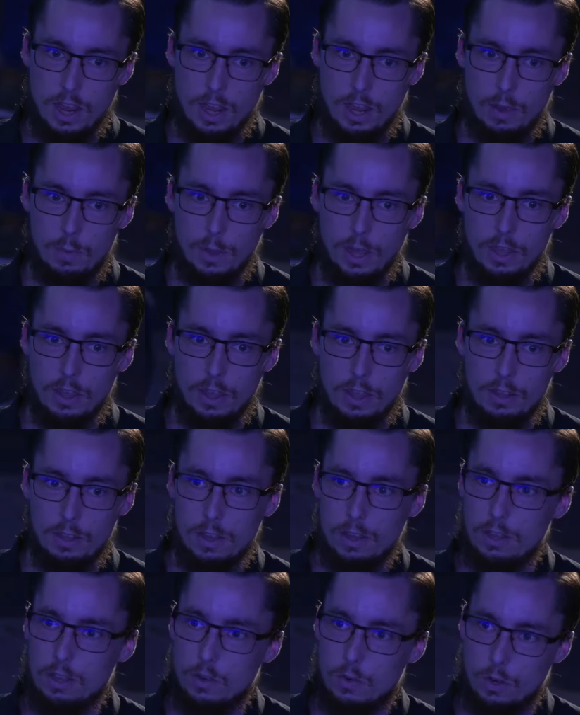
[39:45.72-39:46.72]
Um, and then
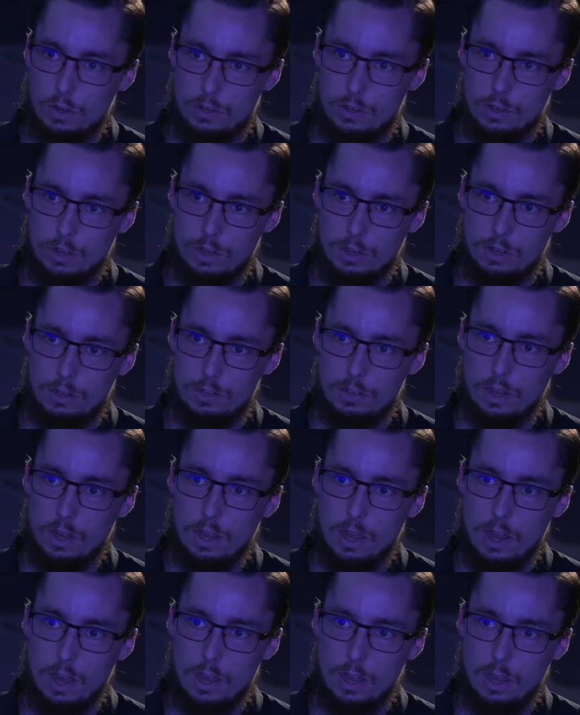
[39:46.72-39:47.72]
the other question is
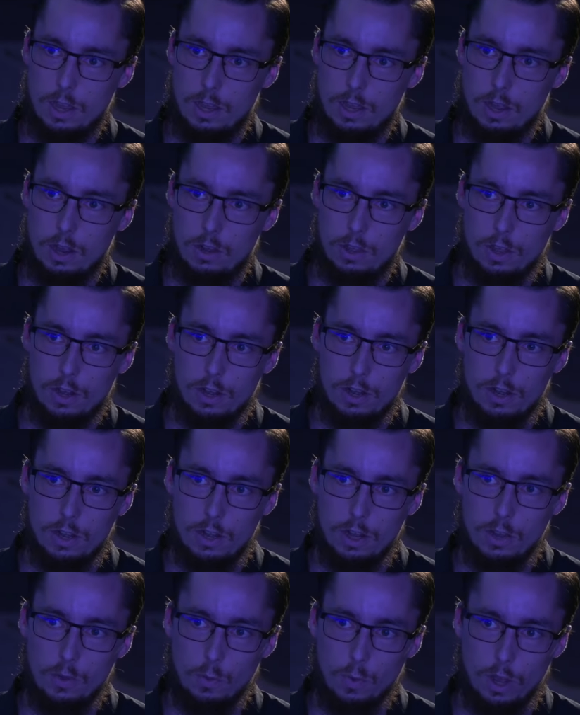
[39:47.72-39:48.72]
are
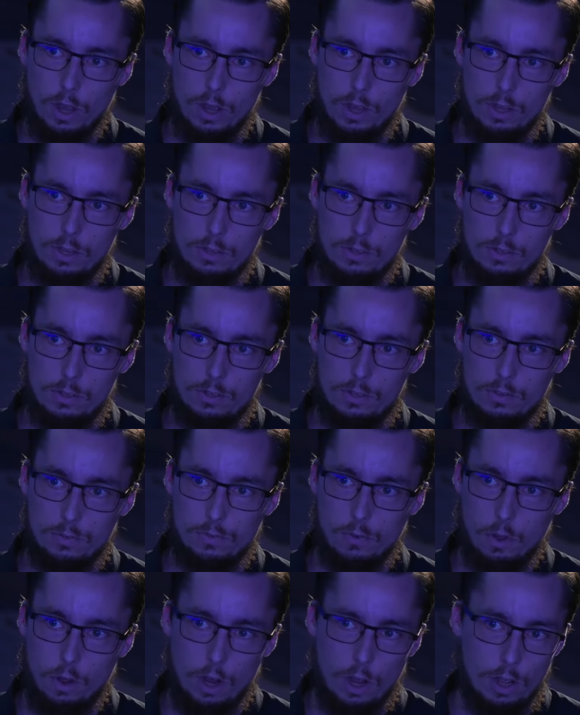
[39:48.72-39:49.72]
there any ways
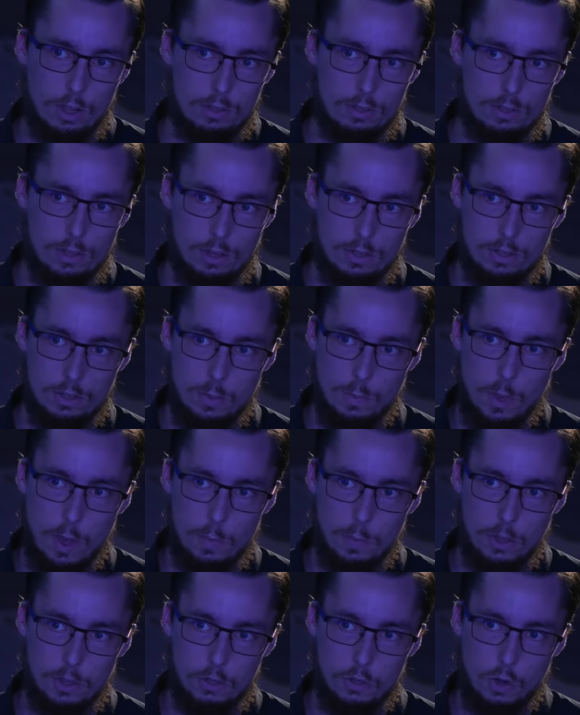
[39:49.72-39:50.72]
for us as the
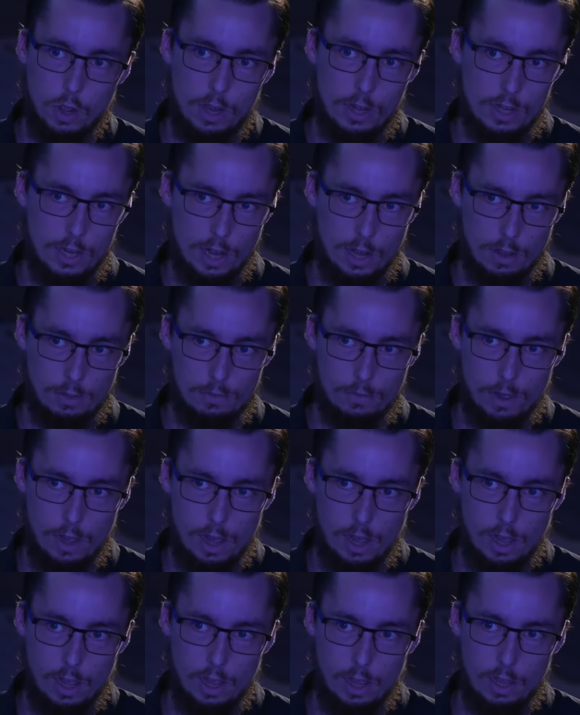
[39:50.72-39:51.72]
public to
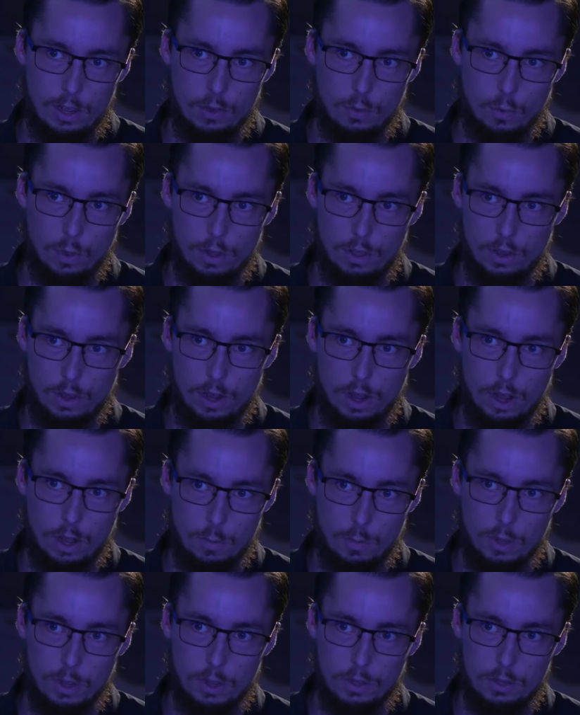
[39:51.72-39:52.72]
identify whether or
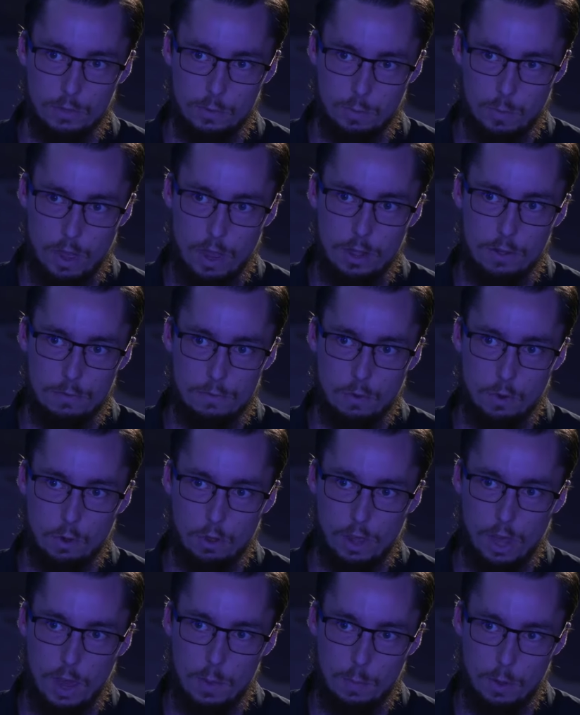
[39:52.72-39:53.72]
not a bill is meant
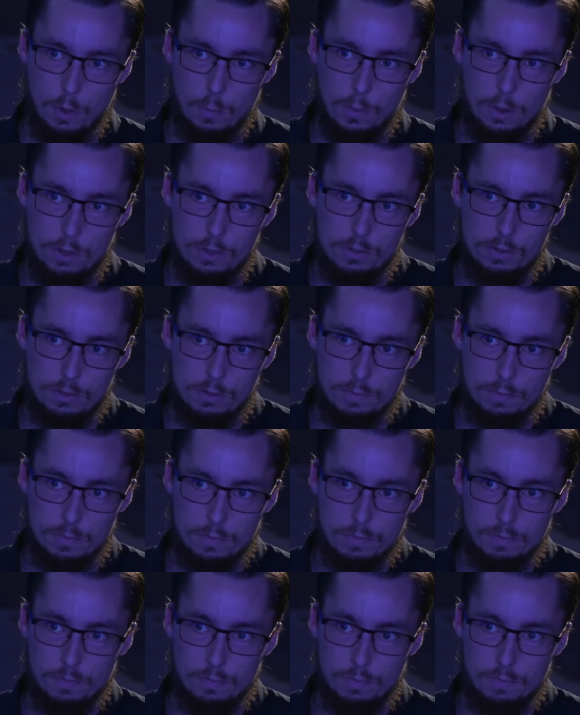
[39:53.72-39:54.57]
for that purpose?